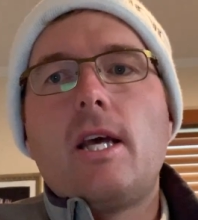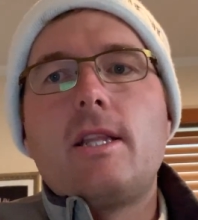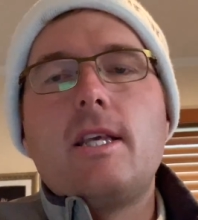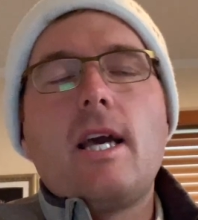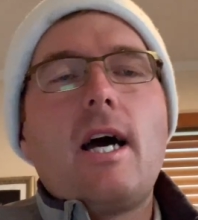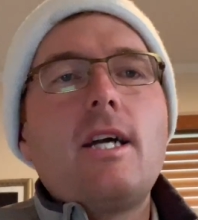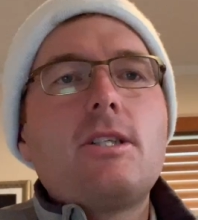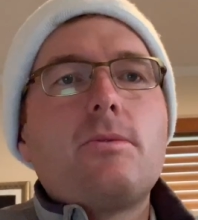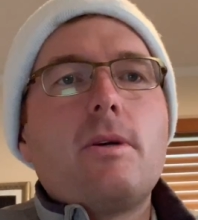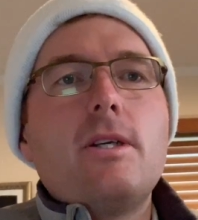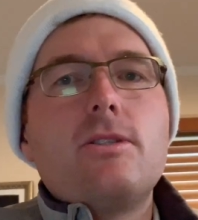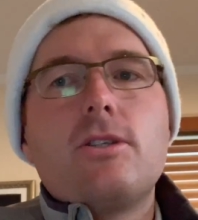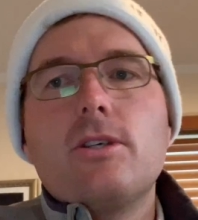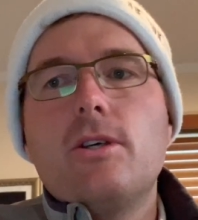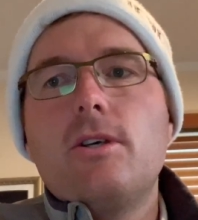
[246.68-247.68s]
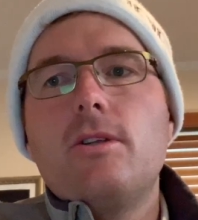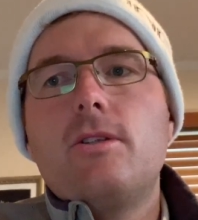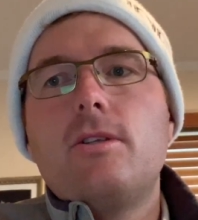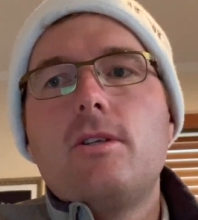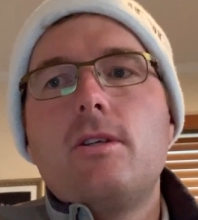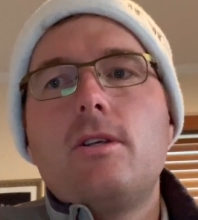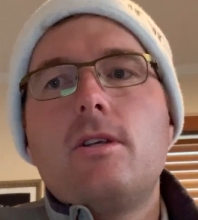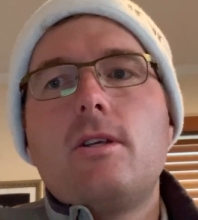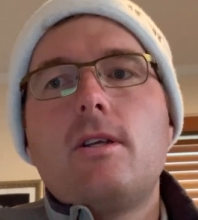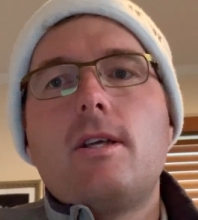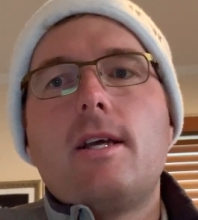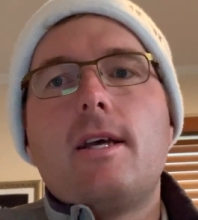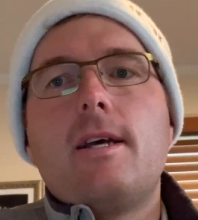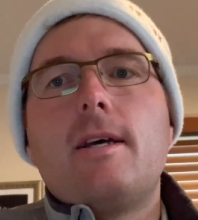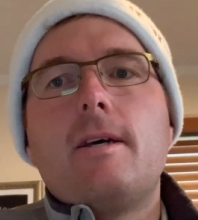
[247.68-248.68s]
the archway is good,
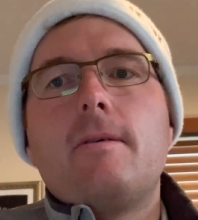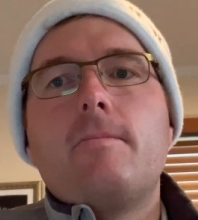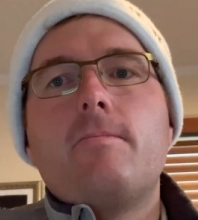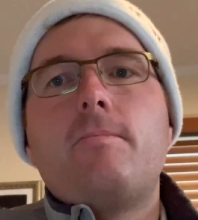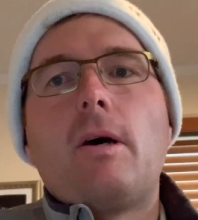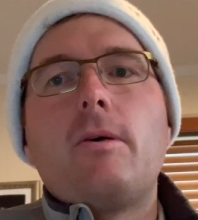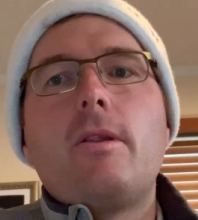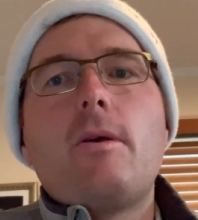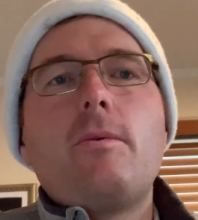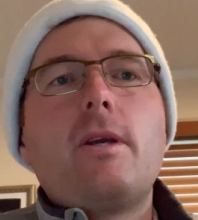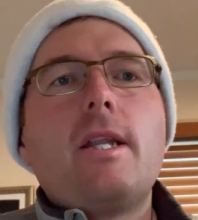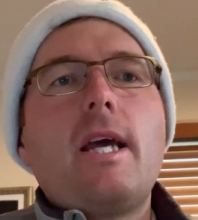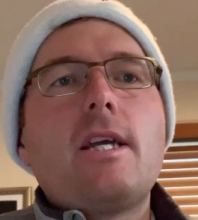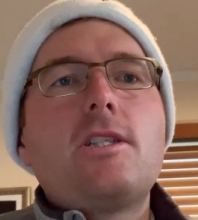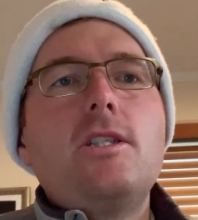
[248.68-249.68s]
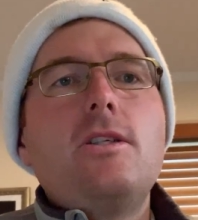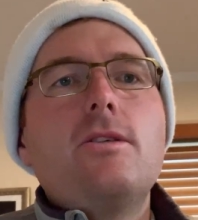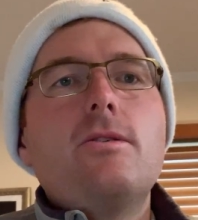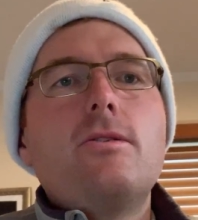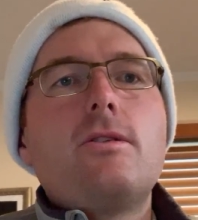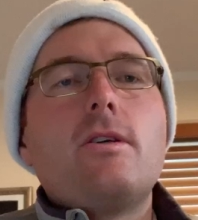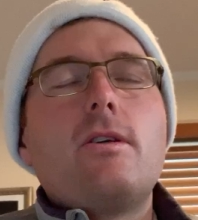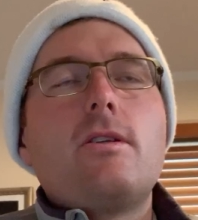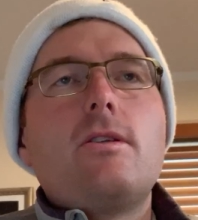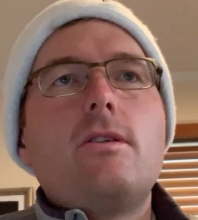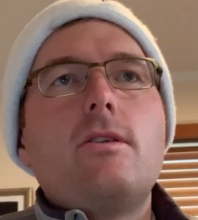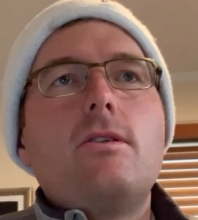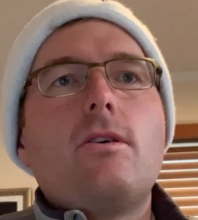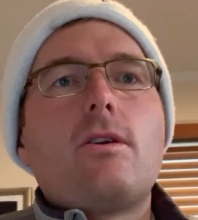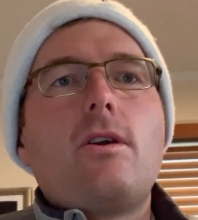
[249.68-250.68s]
but that we could actually use it
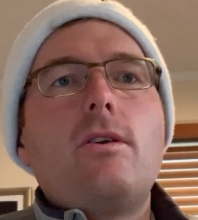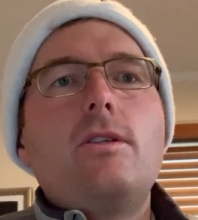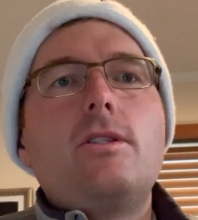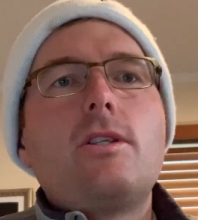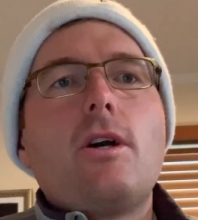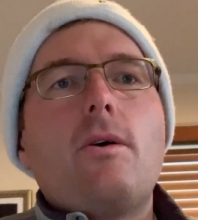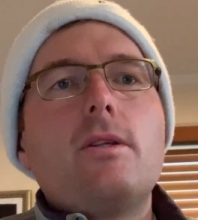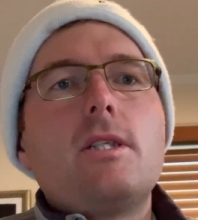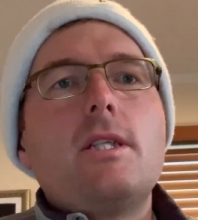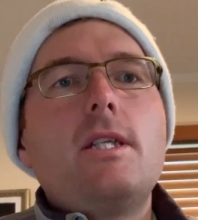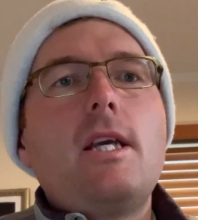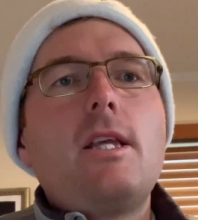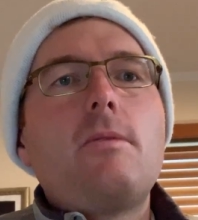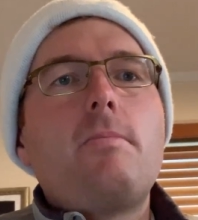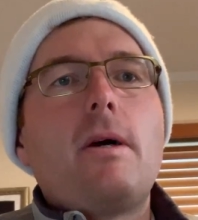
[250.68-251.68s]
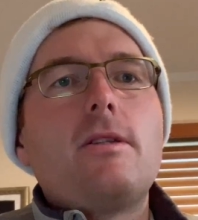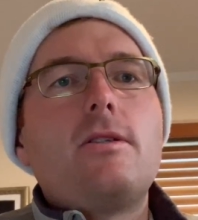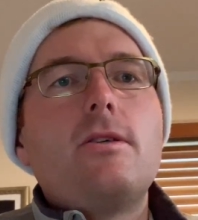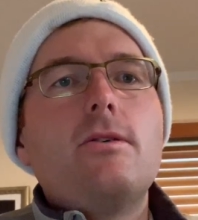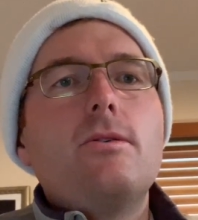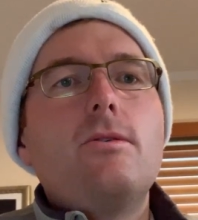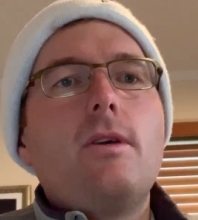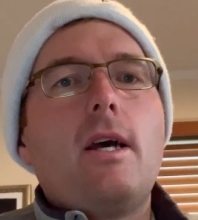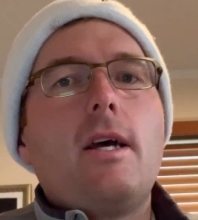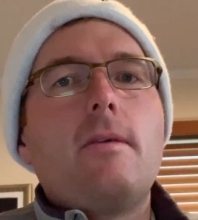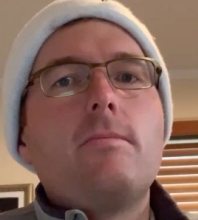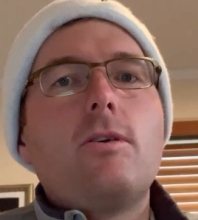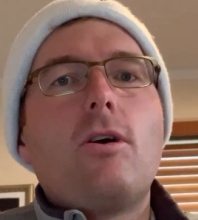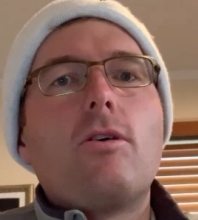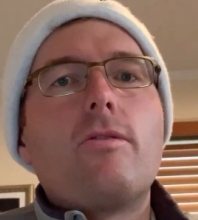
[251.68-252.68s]
not only to go underneath, but to
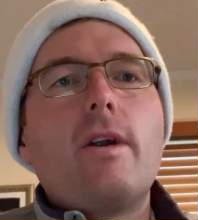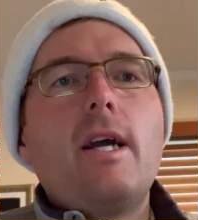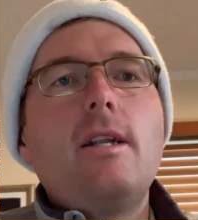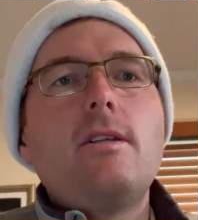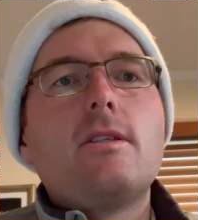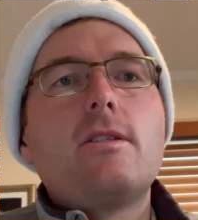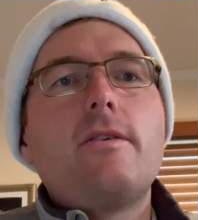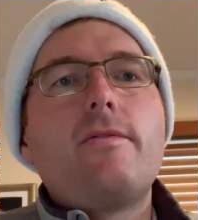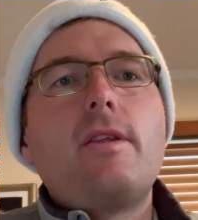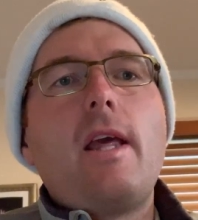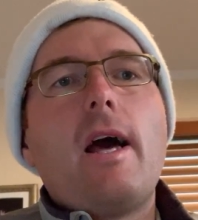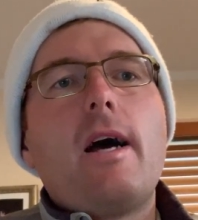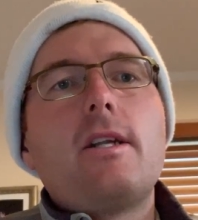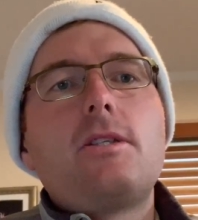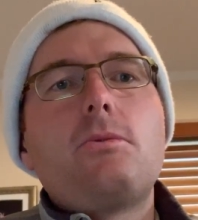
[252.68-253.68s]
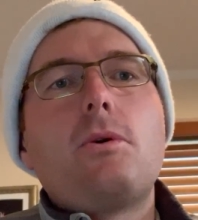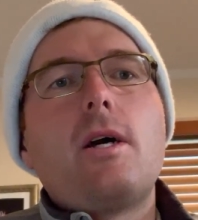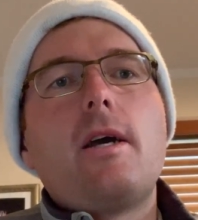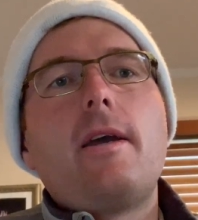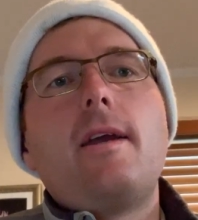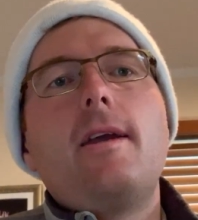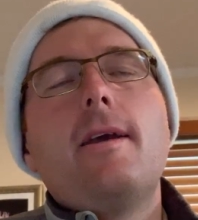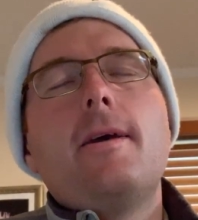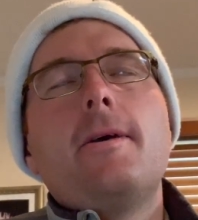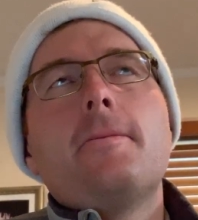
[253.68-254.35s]
go around as if the archway